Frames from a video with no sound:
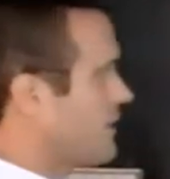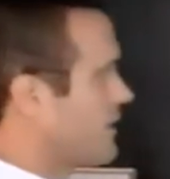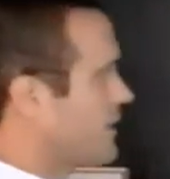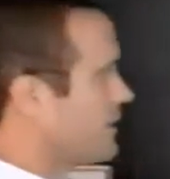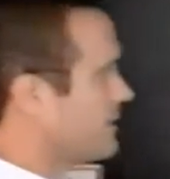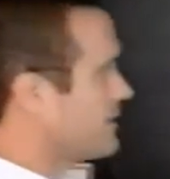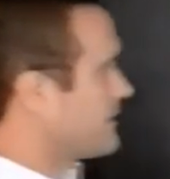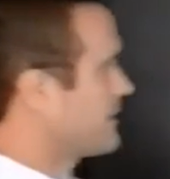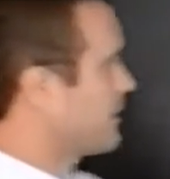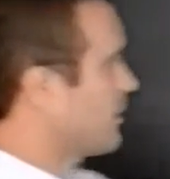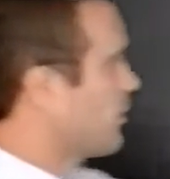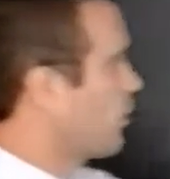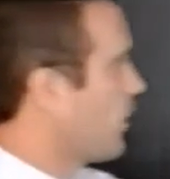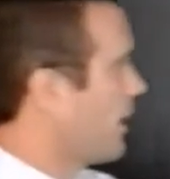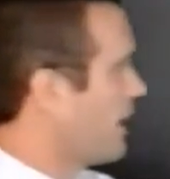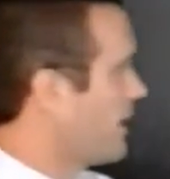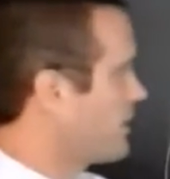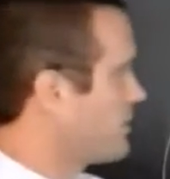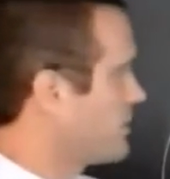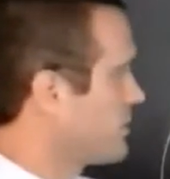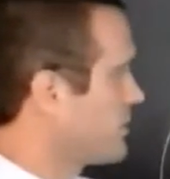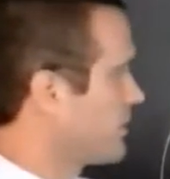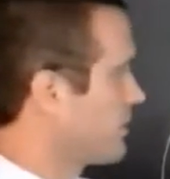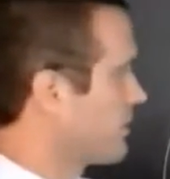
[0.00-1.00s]
this
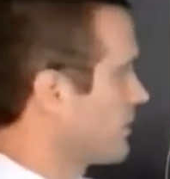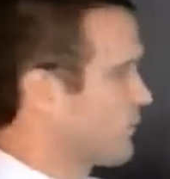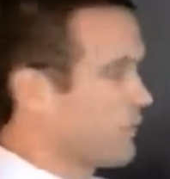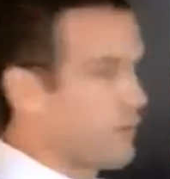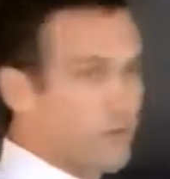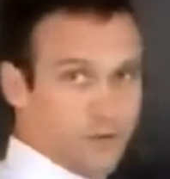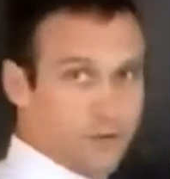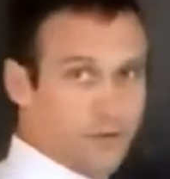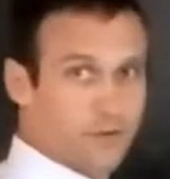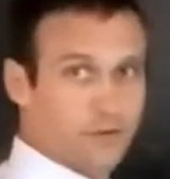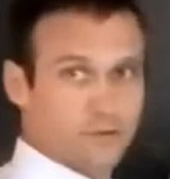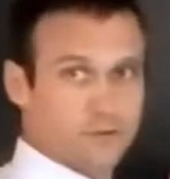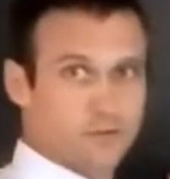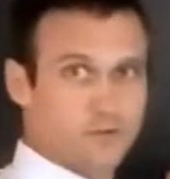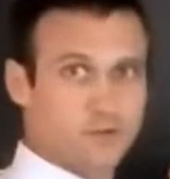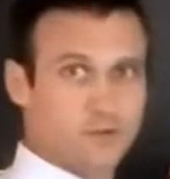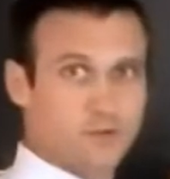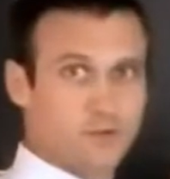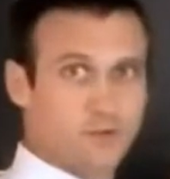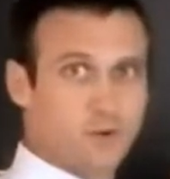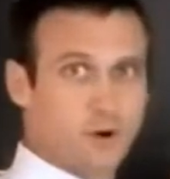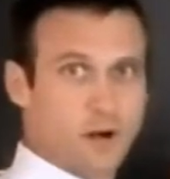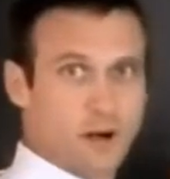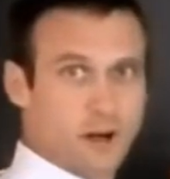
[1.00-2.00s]
equation for those
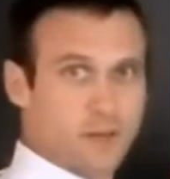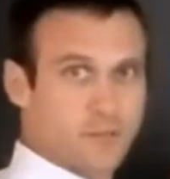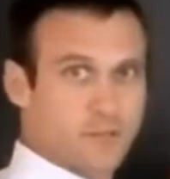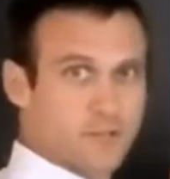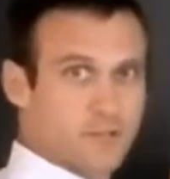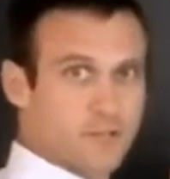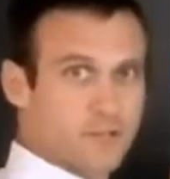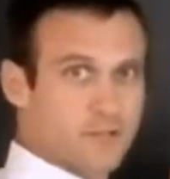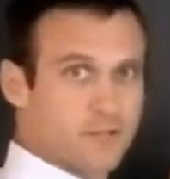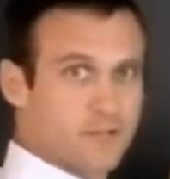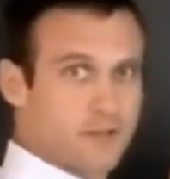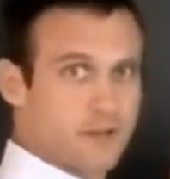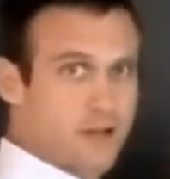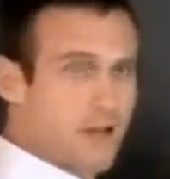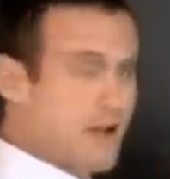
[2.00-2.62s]
2 objects.